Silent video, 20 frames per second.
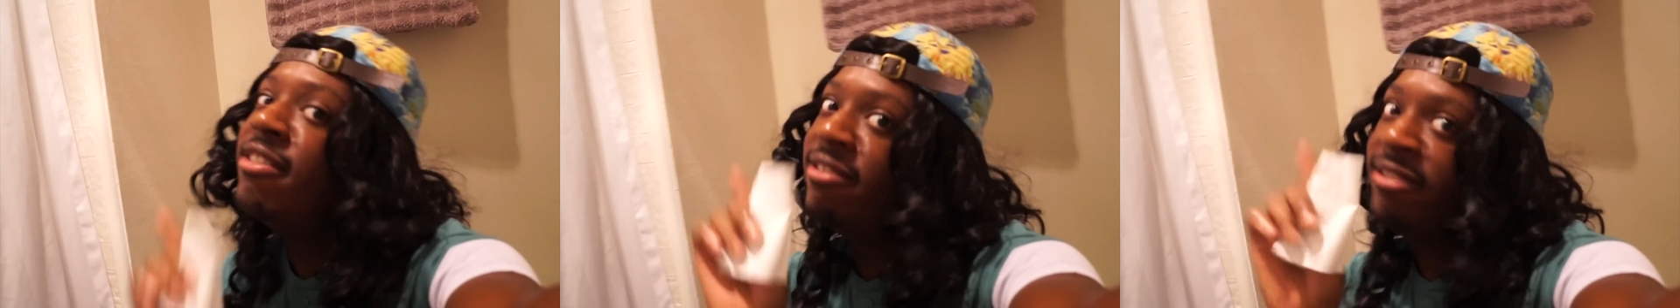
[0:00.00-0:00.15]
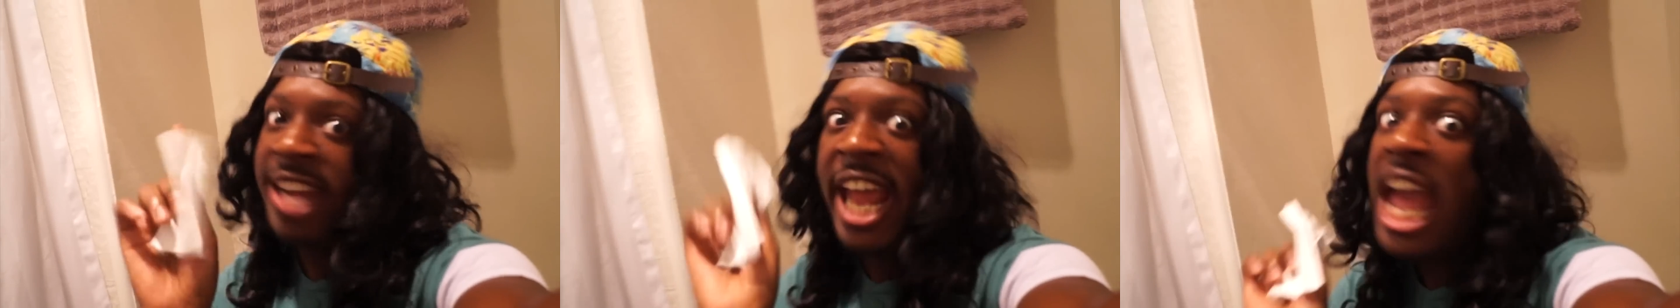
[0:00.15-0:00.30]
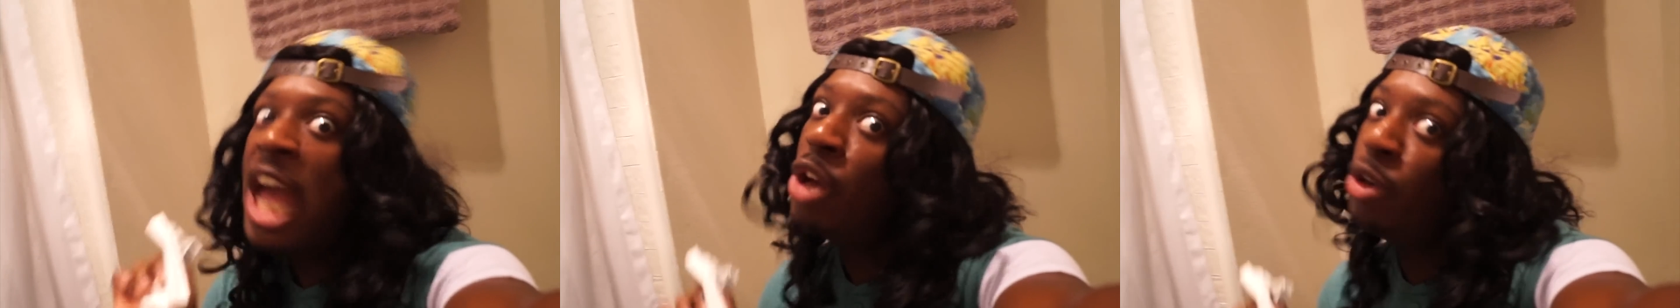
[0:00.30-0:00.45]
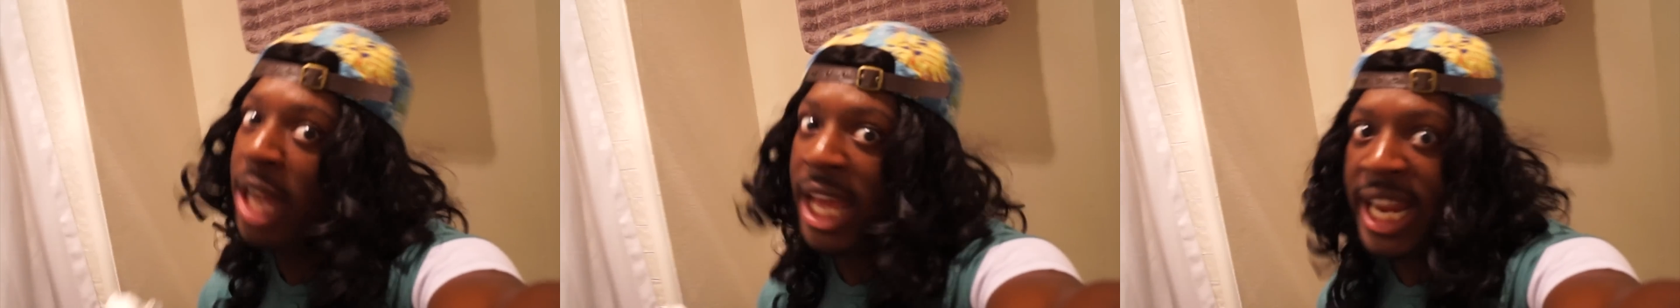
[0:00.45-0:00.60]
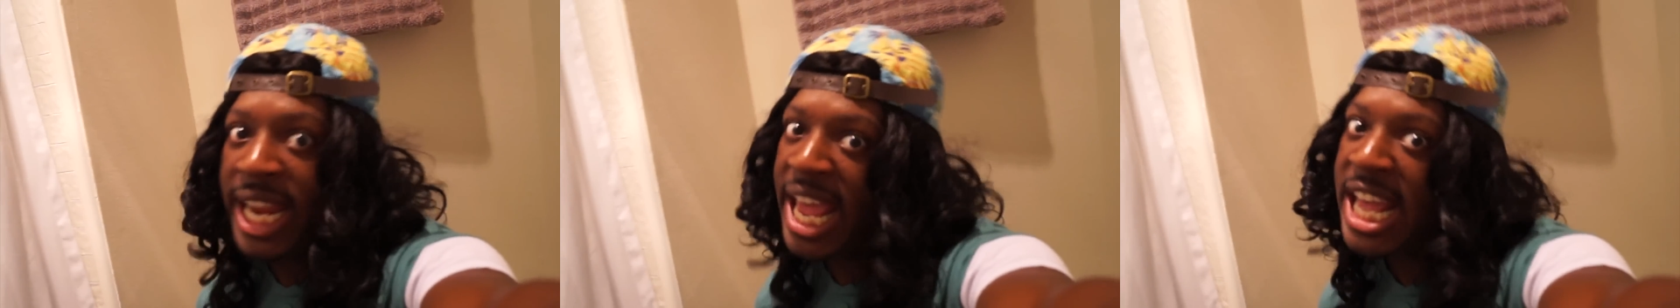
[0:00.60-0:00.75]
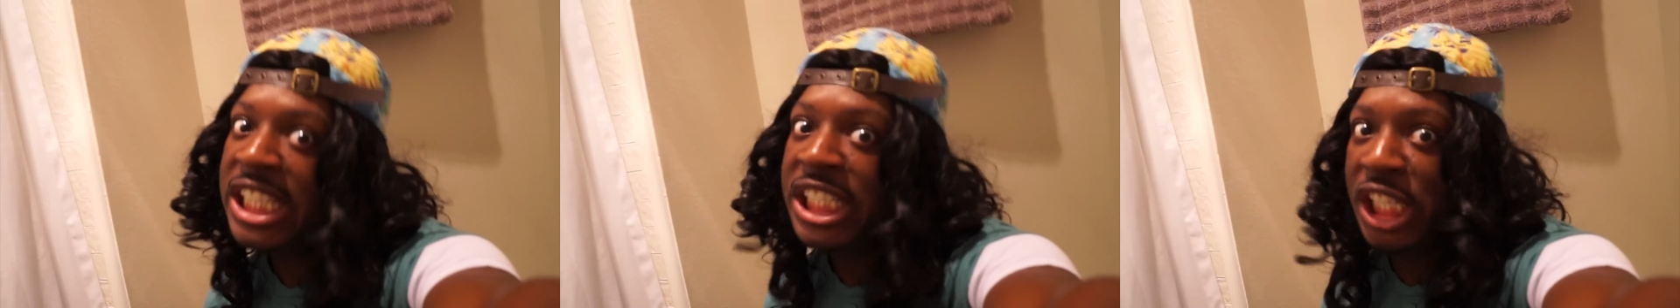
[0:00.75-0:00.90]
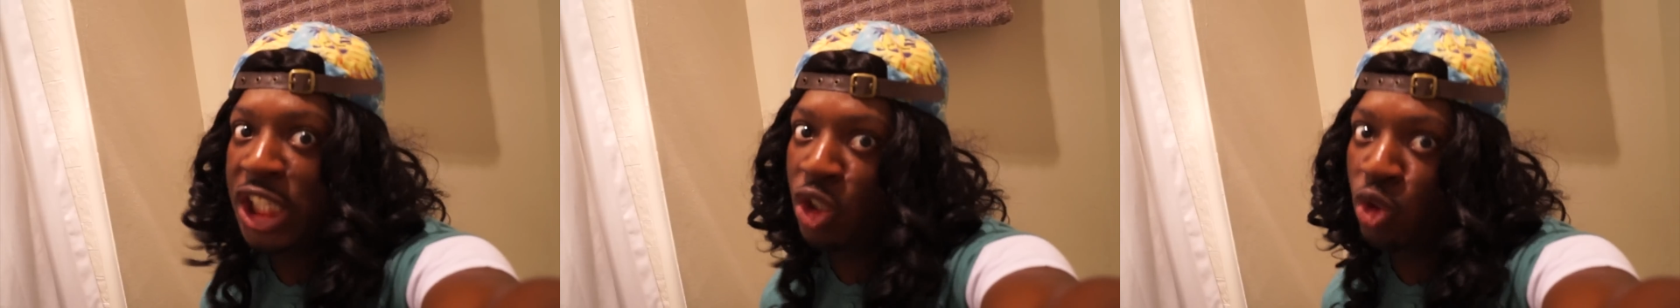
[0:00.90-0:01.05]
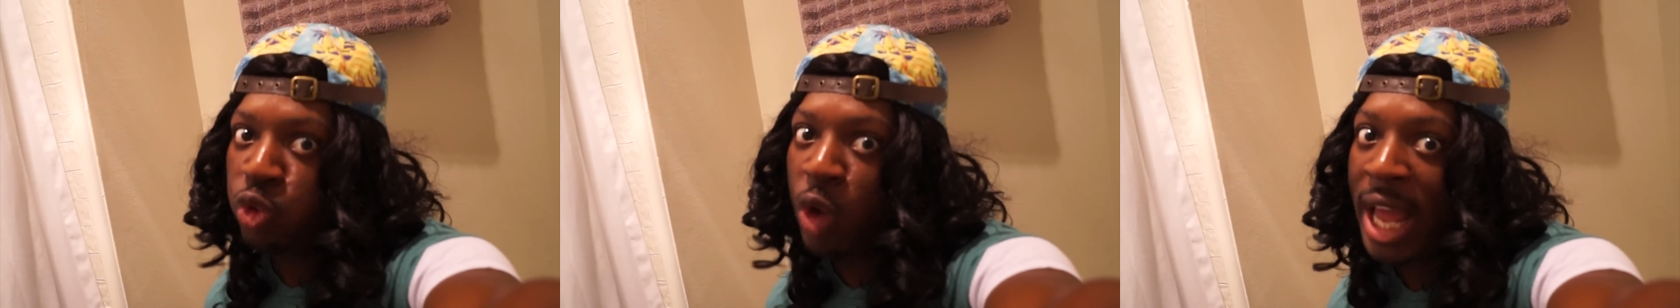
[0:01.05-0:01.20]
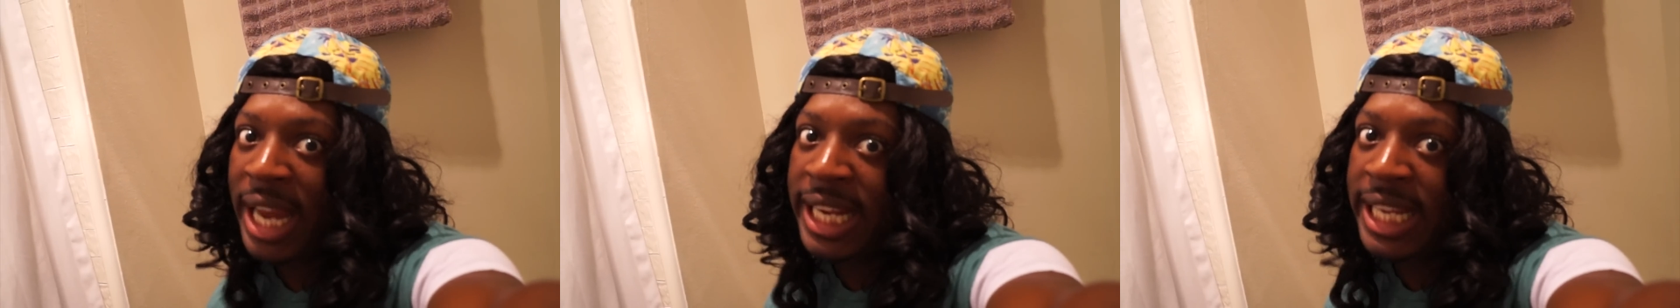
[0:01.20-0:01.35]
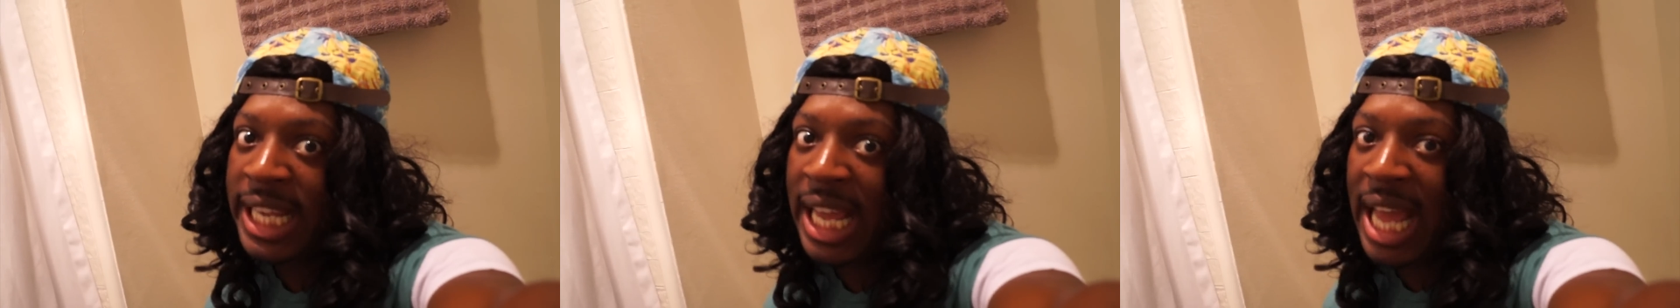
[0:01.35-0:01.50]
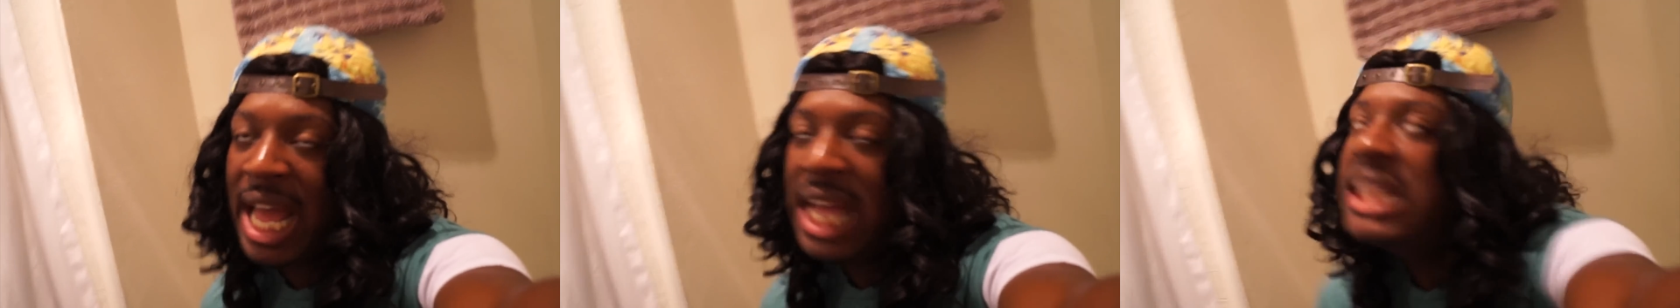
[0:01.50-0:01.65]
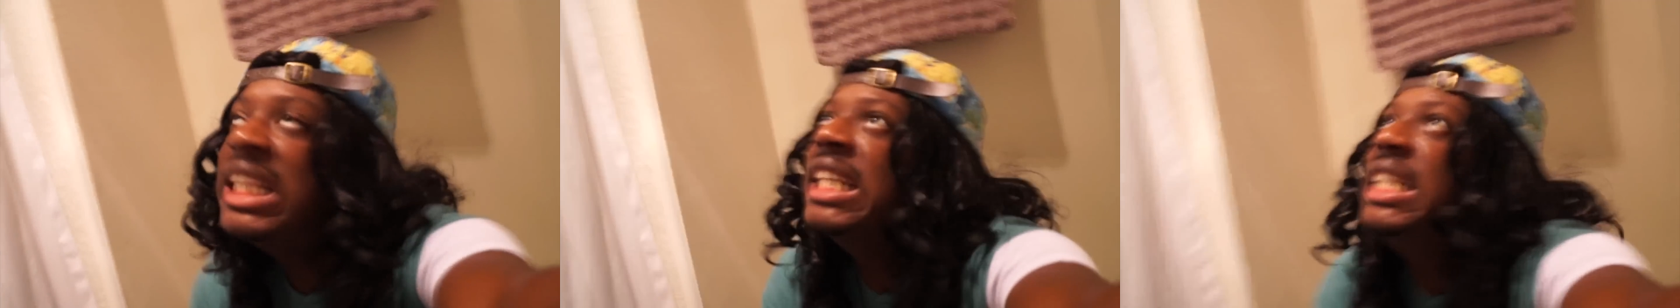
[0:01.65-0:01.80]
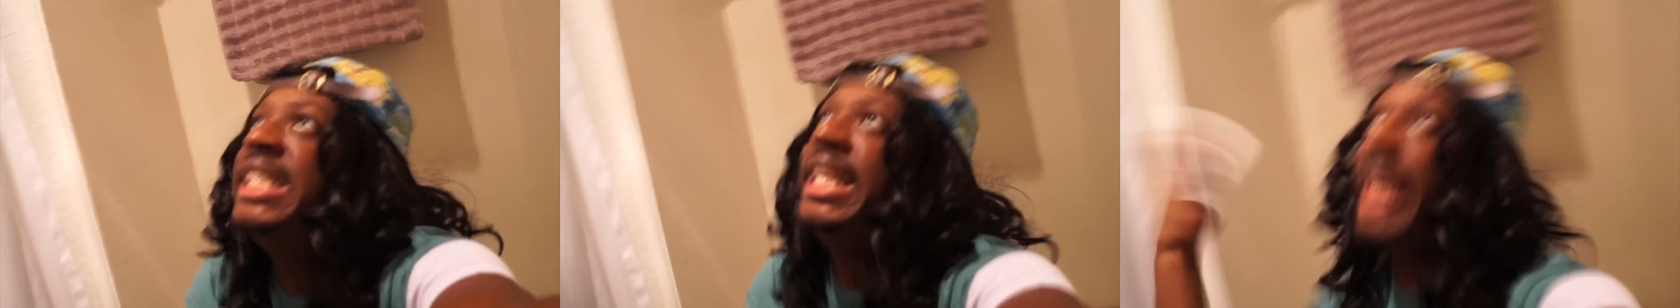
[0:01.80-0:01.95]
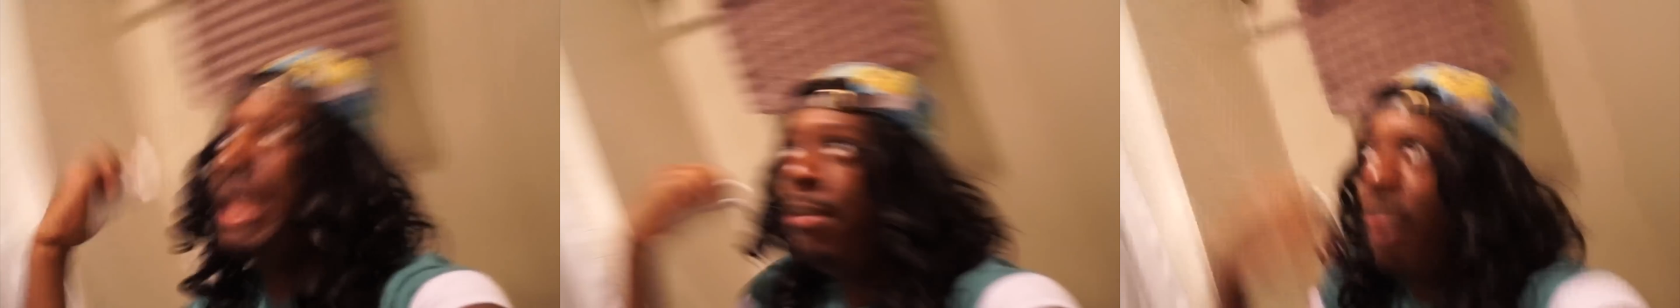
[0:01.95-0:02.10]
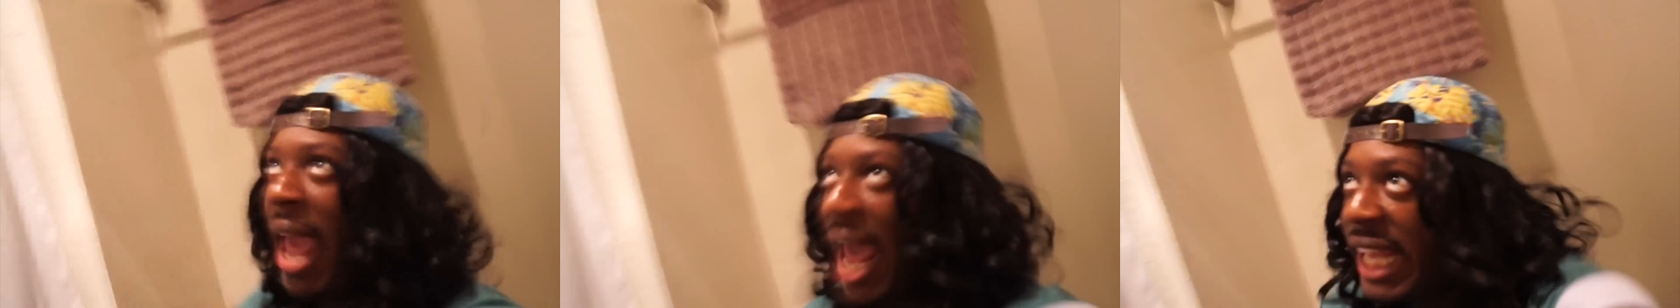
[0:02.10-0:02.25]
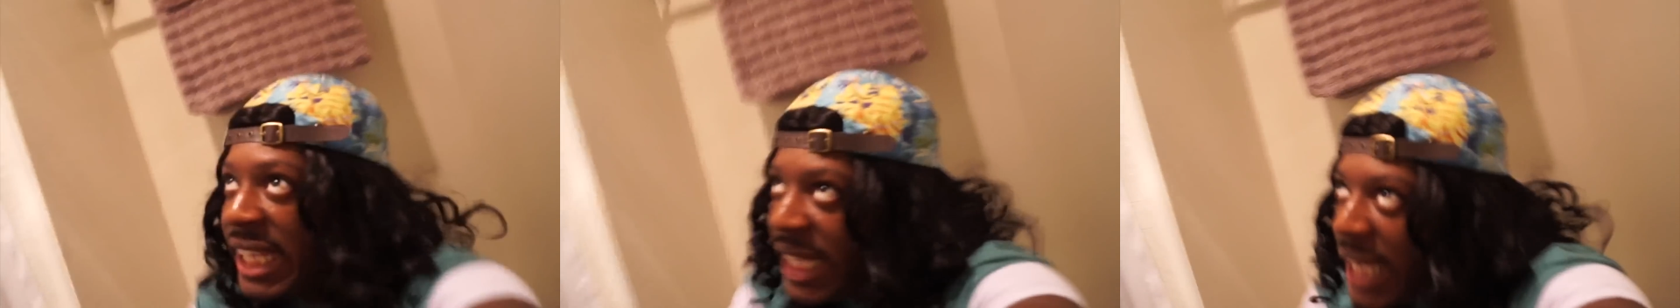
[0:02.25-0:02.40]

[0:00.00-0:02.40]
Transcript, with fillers: Now that ass is ready, the D-Mac,